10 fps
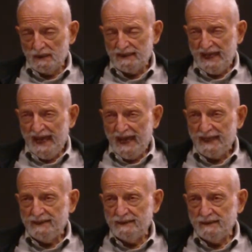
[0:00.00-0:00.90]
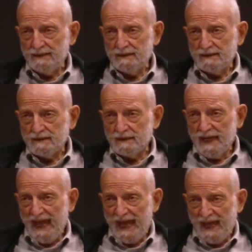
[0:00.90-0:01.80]
They had
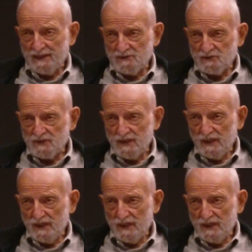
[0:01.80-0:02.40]
hands